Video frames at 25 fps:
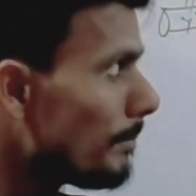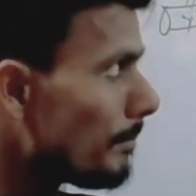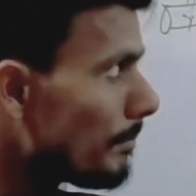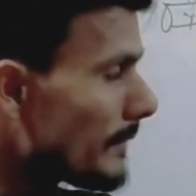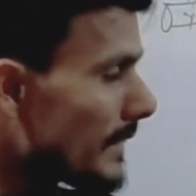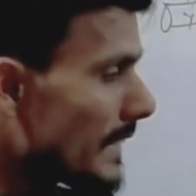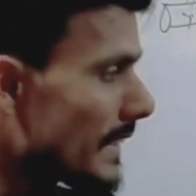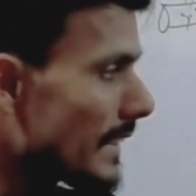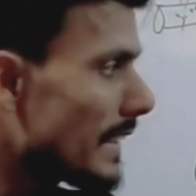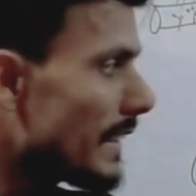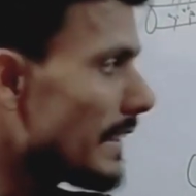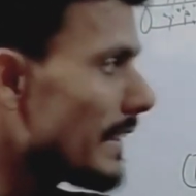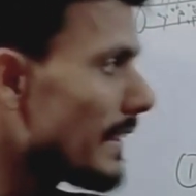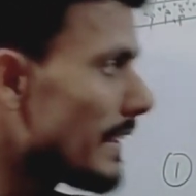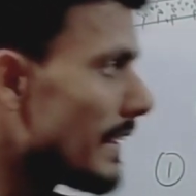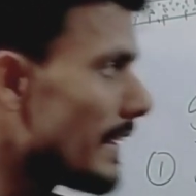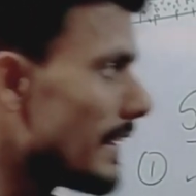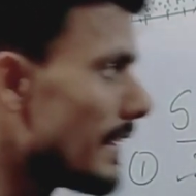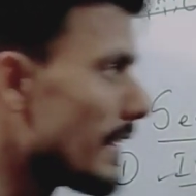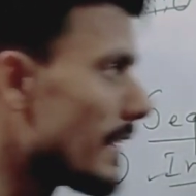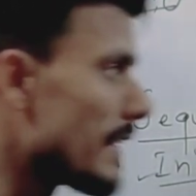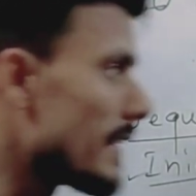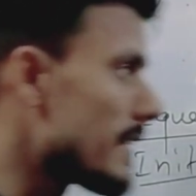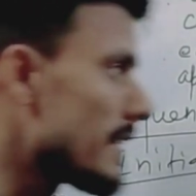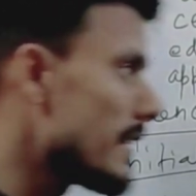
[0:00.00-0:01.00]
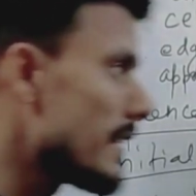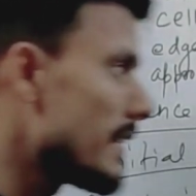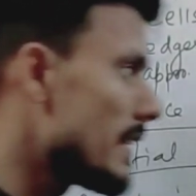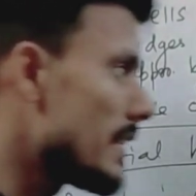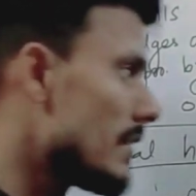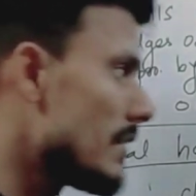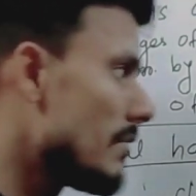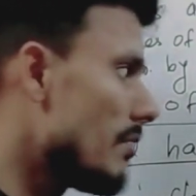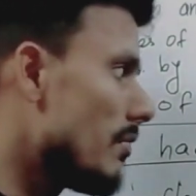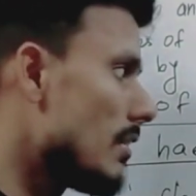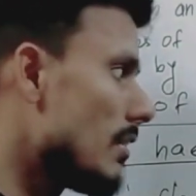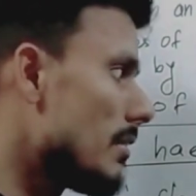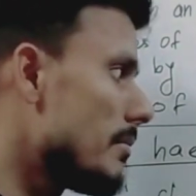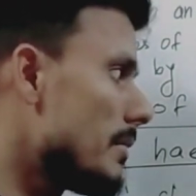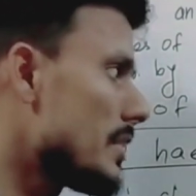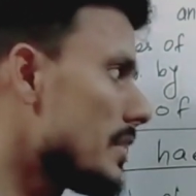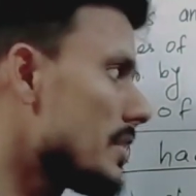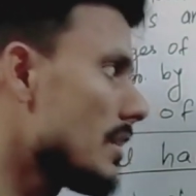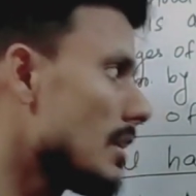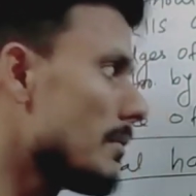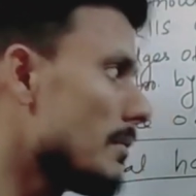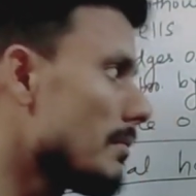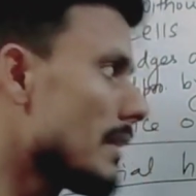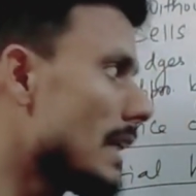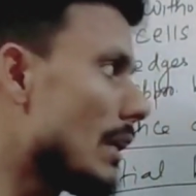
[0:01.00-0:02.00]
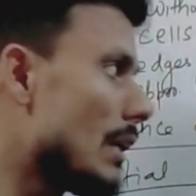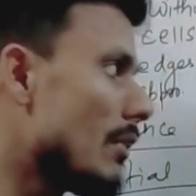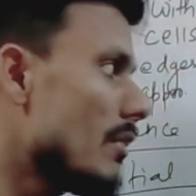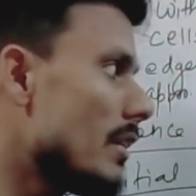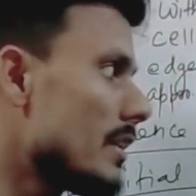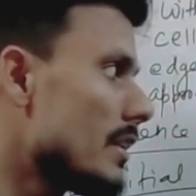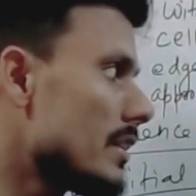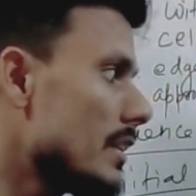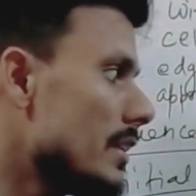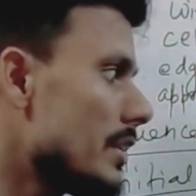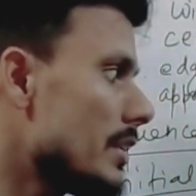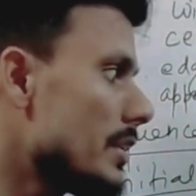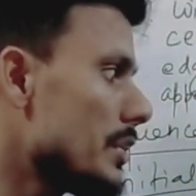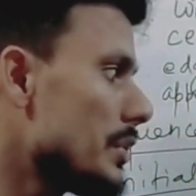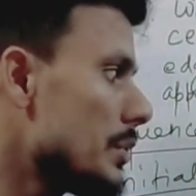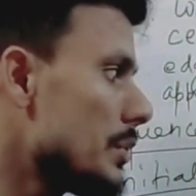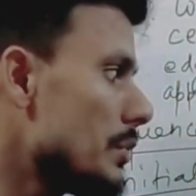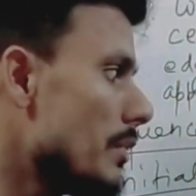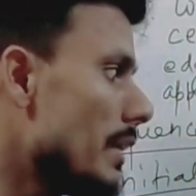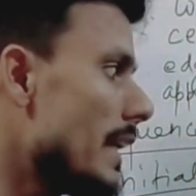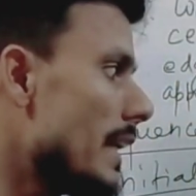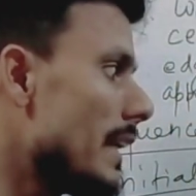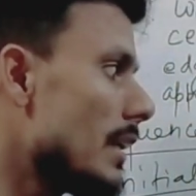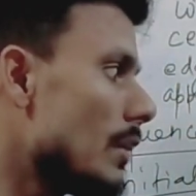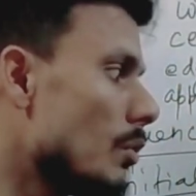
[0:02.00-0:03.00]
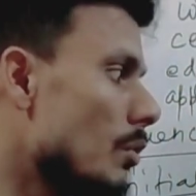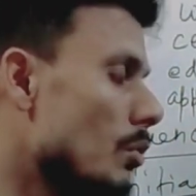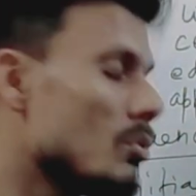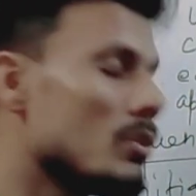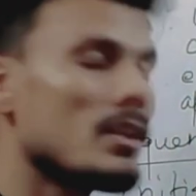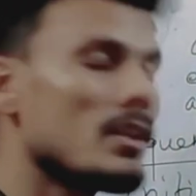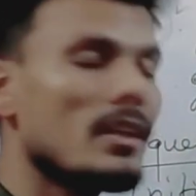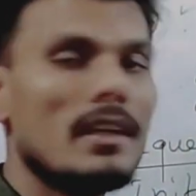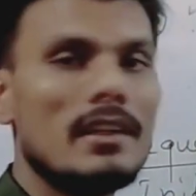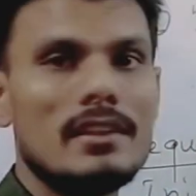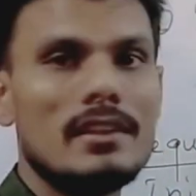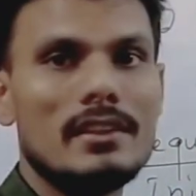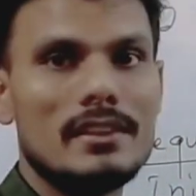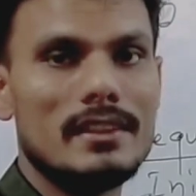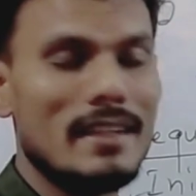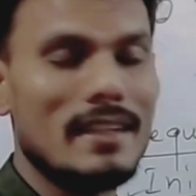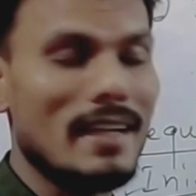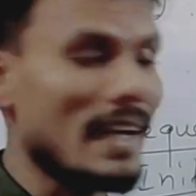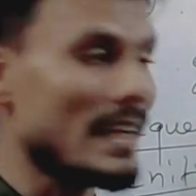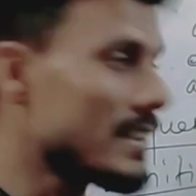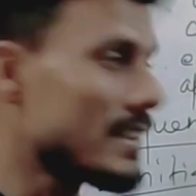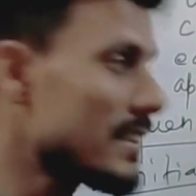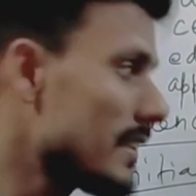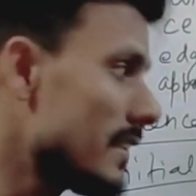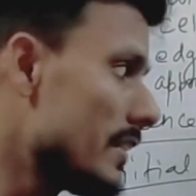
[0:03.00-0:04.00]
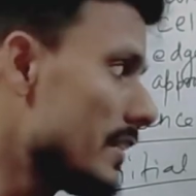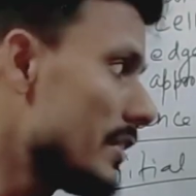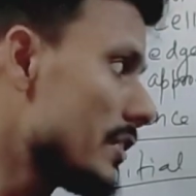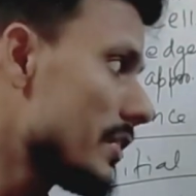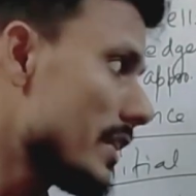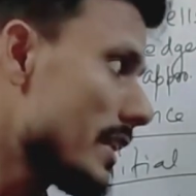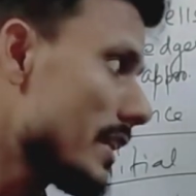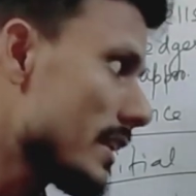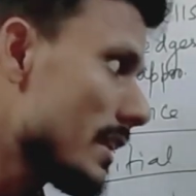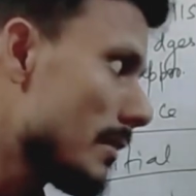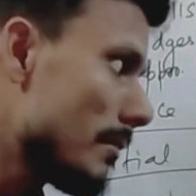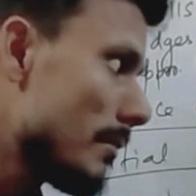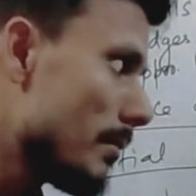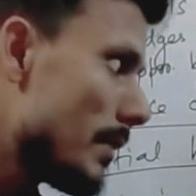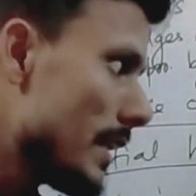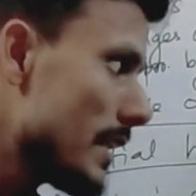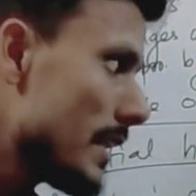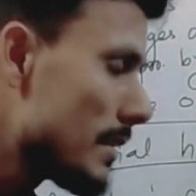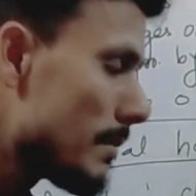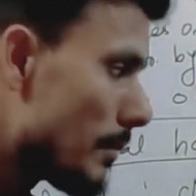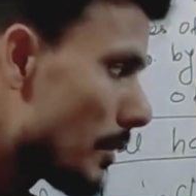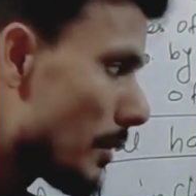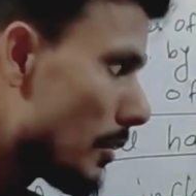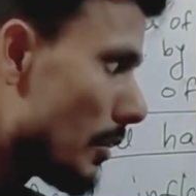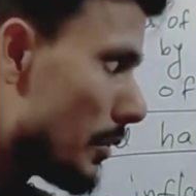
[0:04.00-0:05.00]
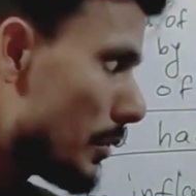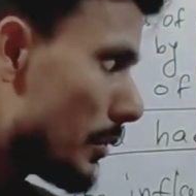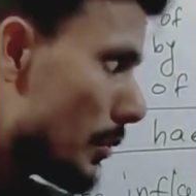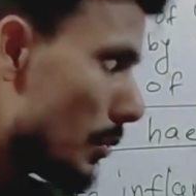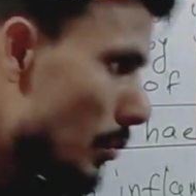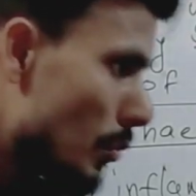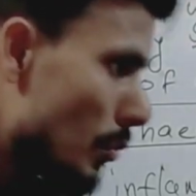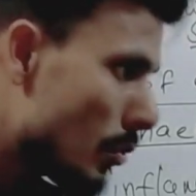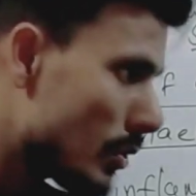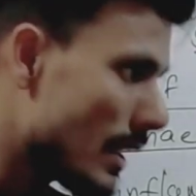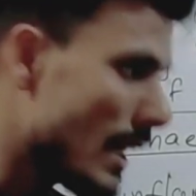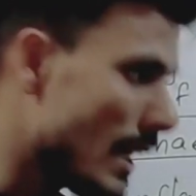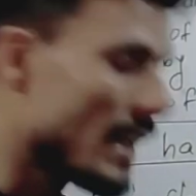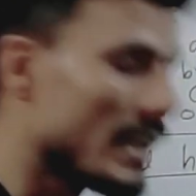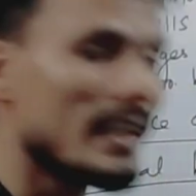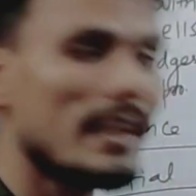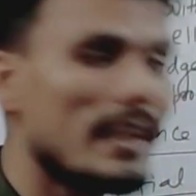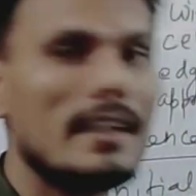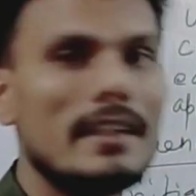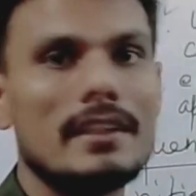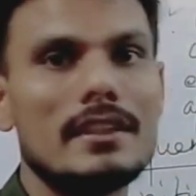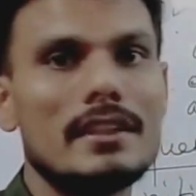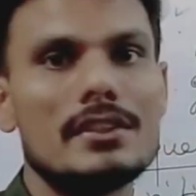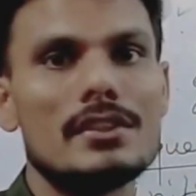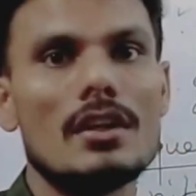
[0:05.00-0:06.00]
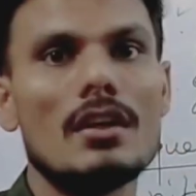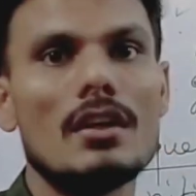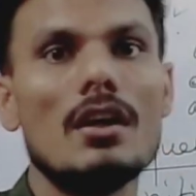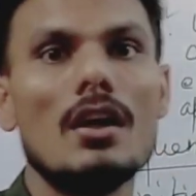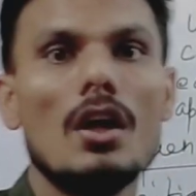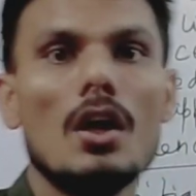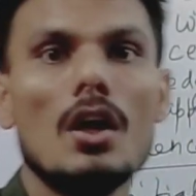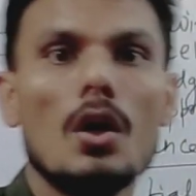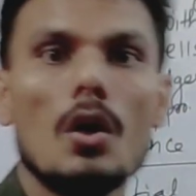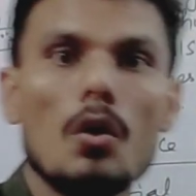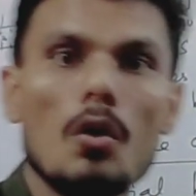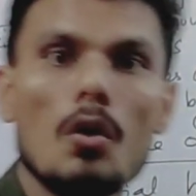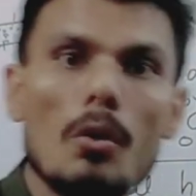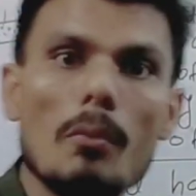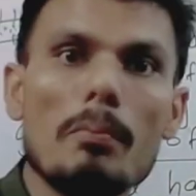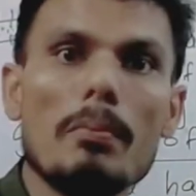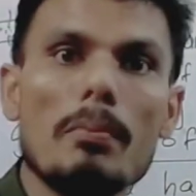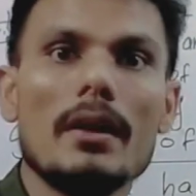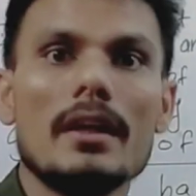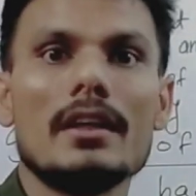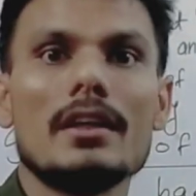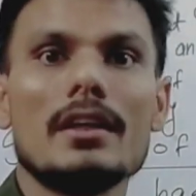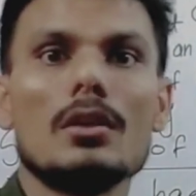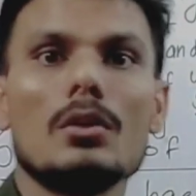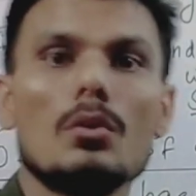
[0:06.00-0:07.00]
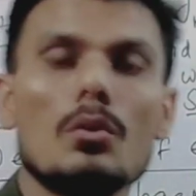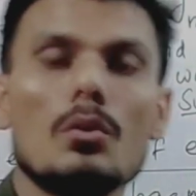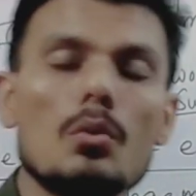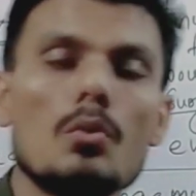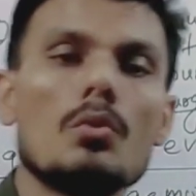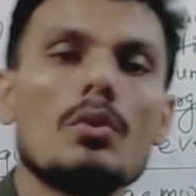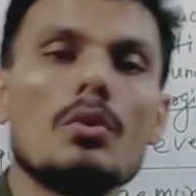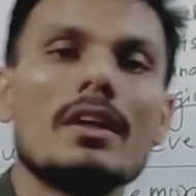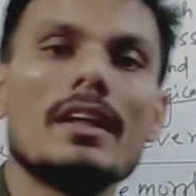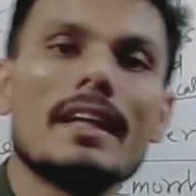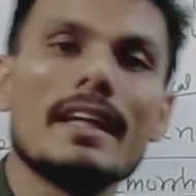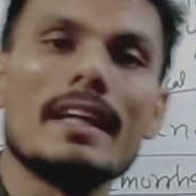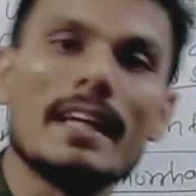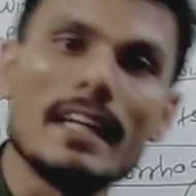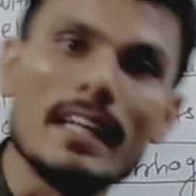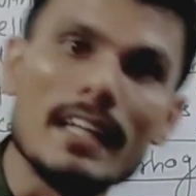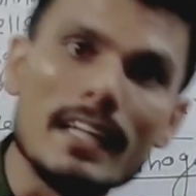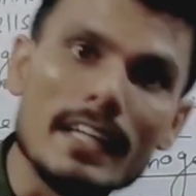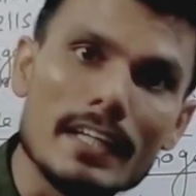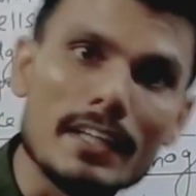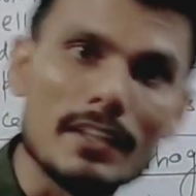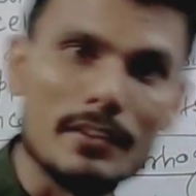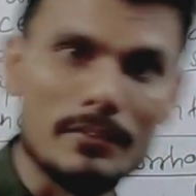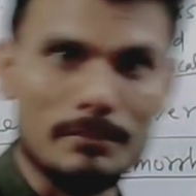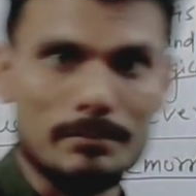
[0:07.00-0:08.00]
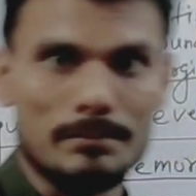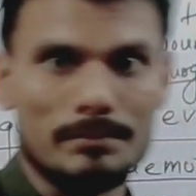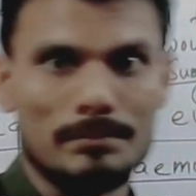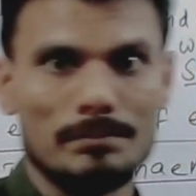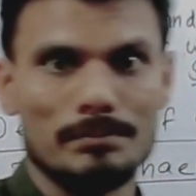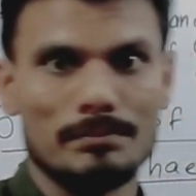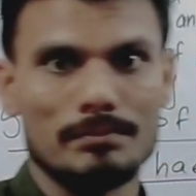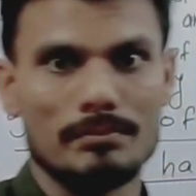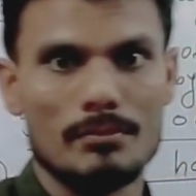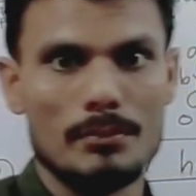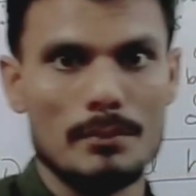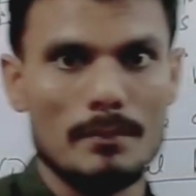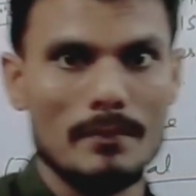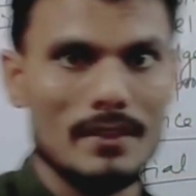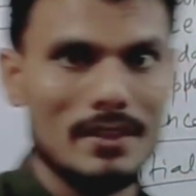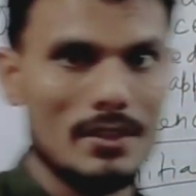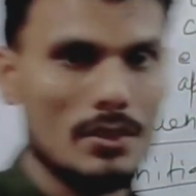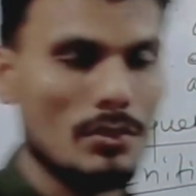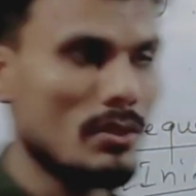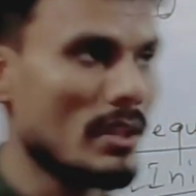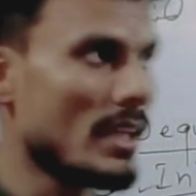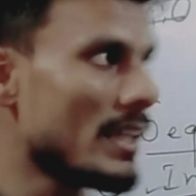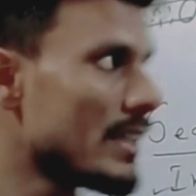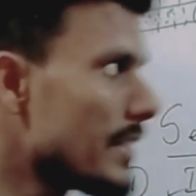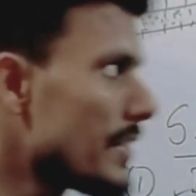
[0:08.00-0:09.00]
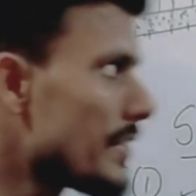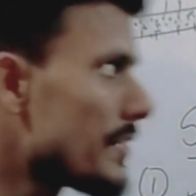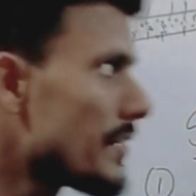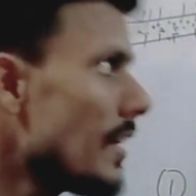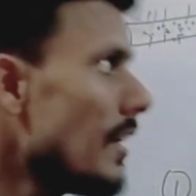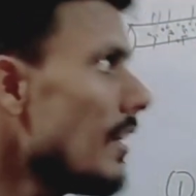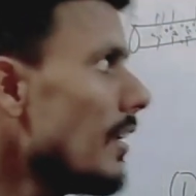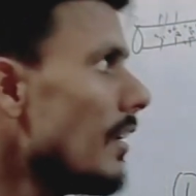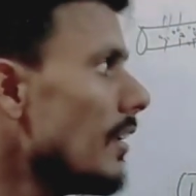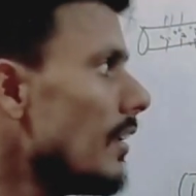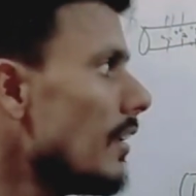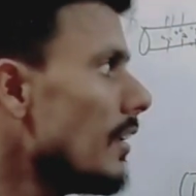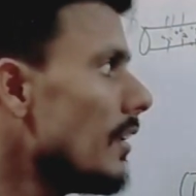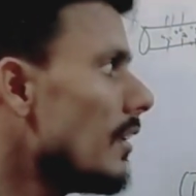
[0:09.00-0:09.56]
secondary intention there is a formation of granulation tissue and wound contraction is taking place, because you know that it is a open wound healing. So that is the